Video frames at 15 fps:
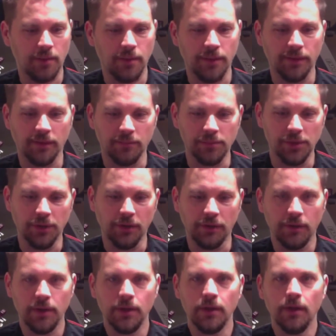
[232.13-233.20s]
I'm on the
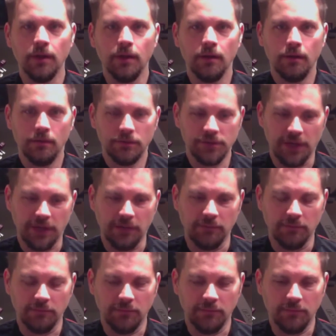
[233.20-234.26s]
computer
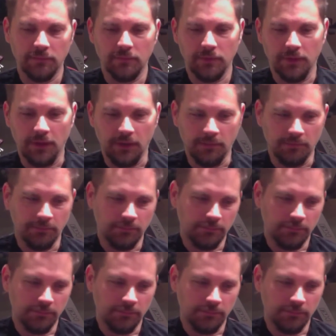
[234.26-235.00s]
checking, the